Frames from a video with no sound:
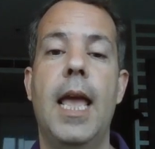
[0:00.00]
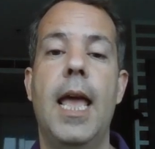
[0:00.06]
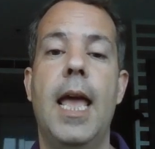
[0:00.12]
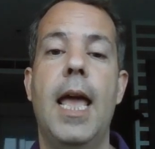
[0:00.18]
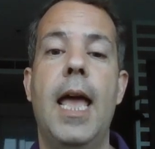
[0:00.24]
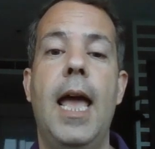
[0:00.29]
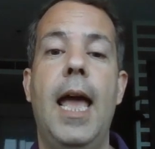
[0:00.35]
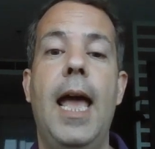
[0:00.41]

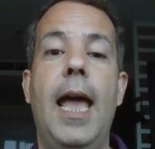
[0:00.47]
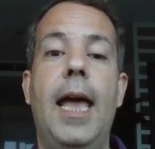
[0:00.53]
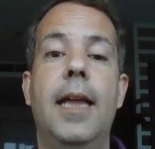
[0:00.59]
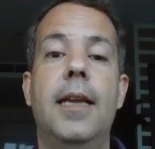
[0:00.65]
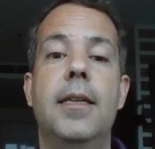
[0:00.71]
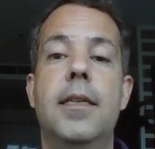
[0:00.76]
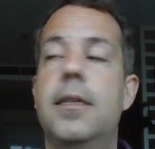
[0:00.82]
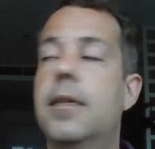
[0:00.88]
And
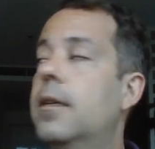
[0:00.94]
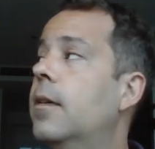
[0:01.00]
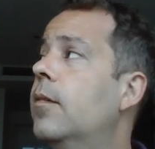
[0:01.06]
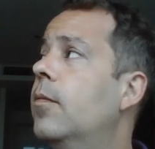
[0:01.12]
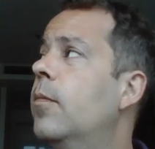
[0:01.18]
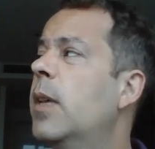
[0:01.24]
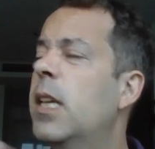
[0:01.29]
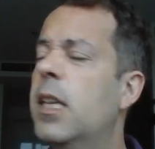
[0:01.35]

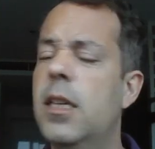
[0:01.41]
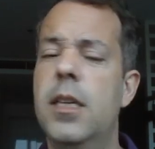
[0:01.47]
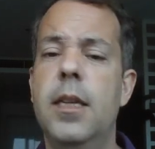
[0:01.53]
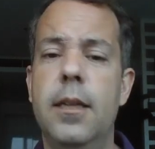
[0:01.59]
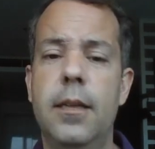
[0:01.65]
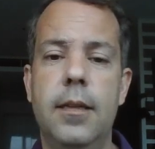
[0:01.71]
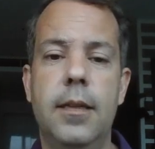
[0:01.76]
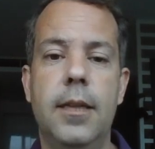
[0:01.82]

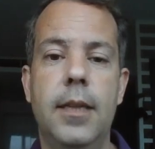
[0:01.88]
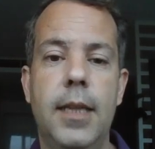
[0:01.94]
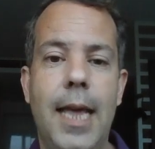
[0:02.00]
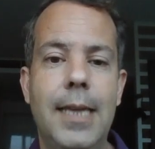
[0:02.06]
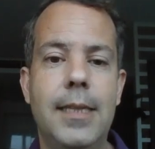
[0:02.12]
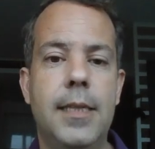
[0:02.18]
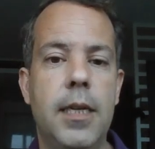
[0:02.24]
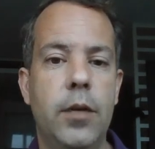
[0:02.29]
that's
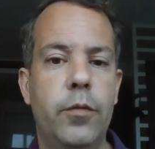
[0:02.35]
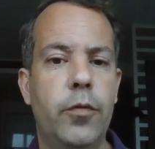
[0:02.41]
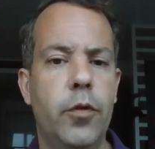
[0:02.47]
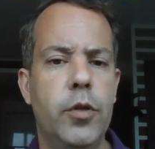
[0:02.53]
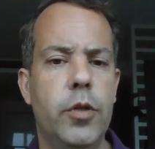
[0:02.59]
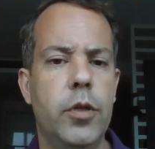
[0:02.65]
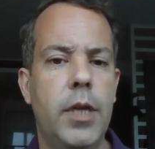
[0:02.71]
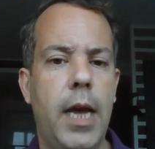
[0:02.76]
it for
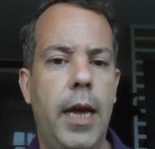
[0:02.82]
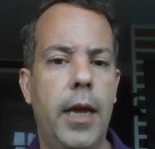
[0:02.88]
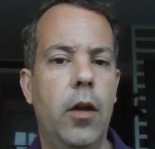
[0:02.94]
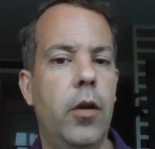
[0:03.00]
today, okay?